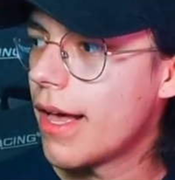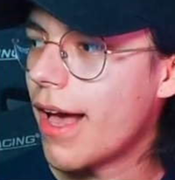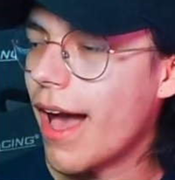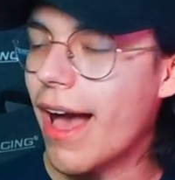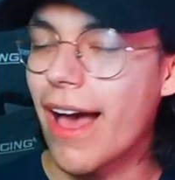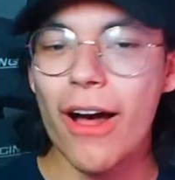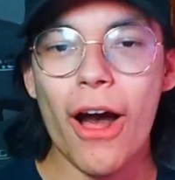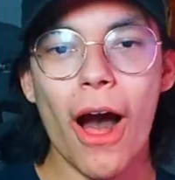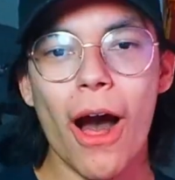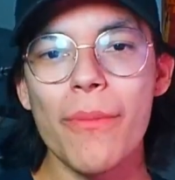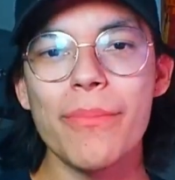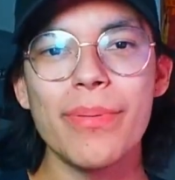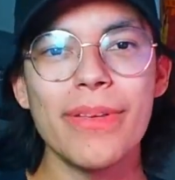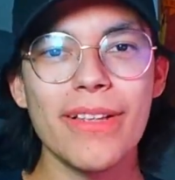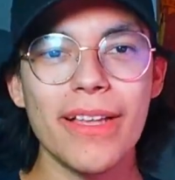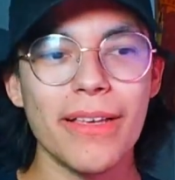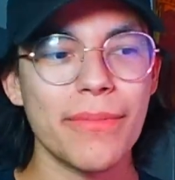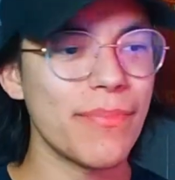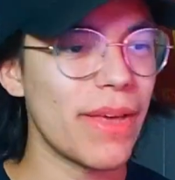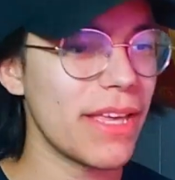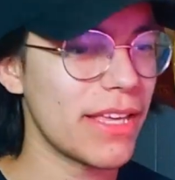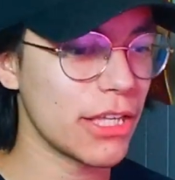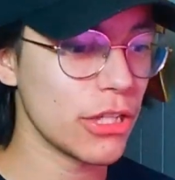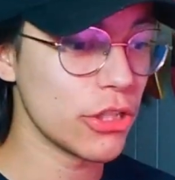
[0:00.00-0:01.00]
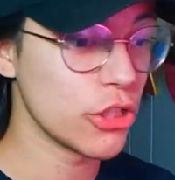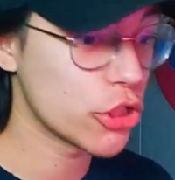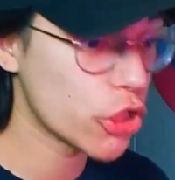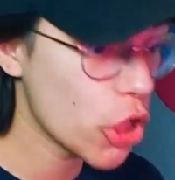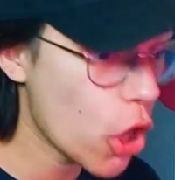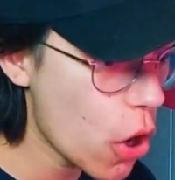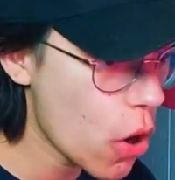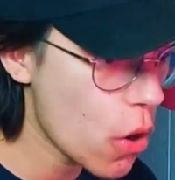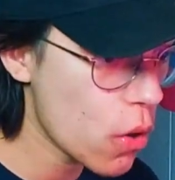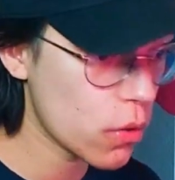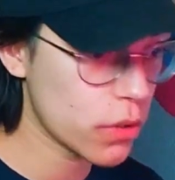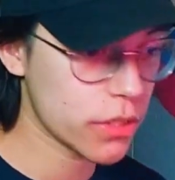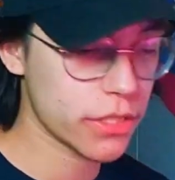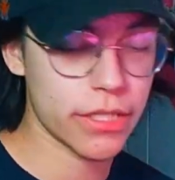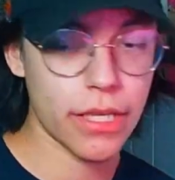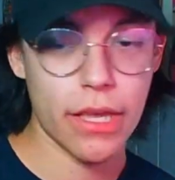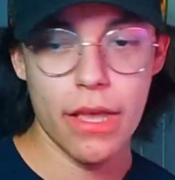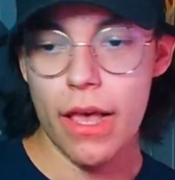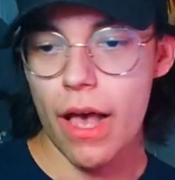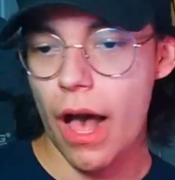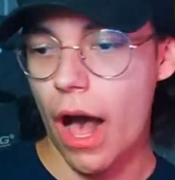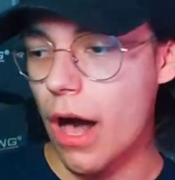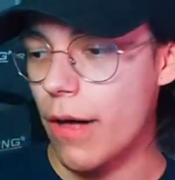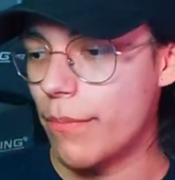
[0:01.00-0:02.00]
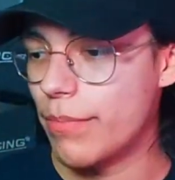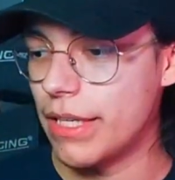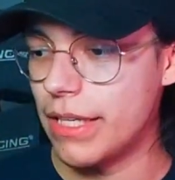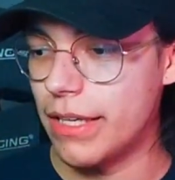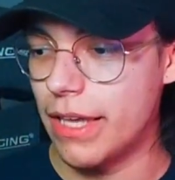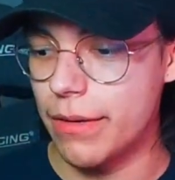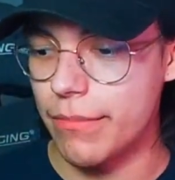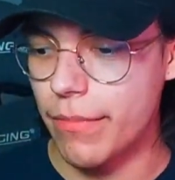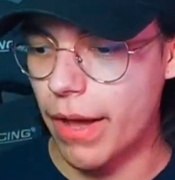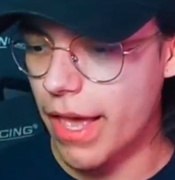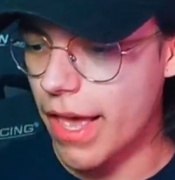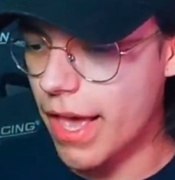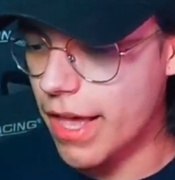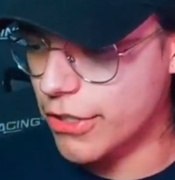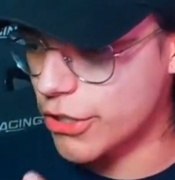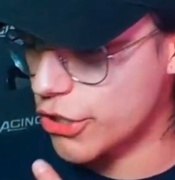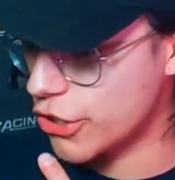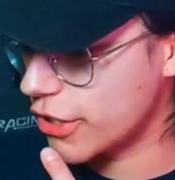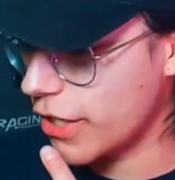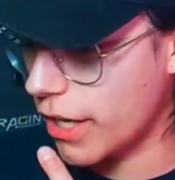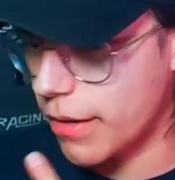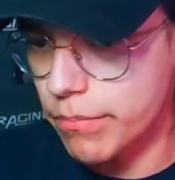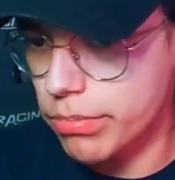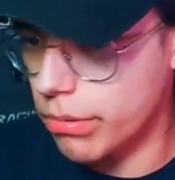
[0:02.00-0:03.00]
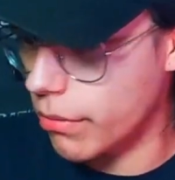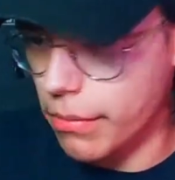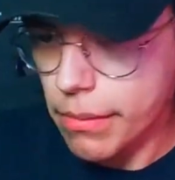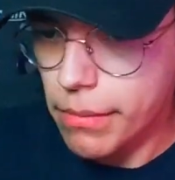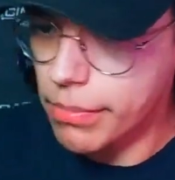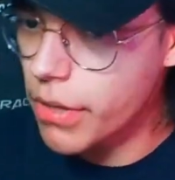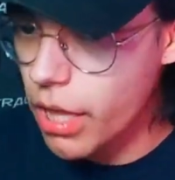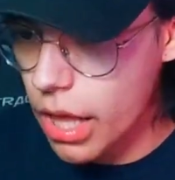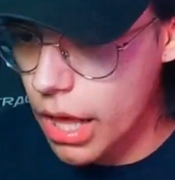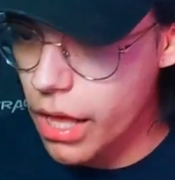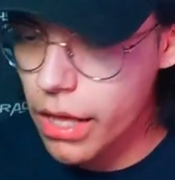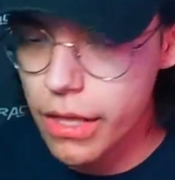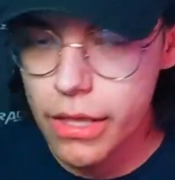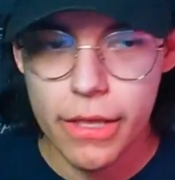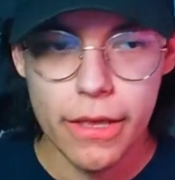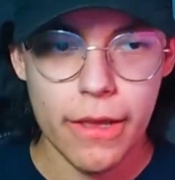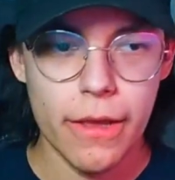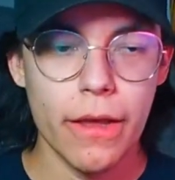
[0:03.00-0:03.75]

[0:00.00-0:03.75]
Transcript: I'll be like making jokes. I'll be in my head just like blah, blah, blah.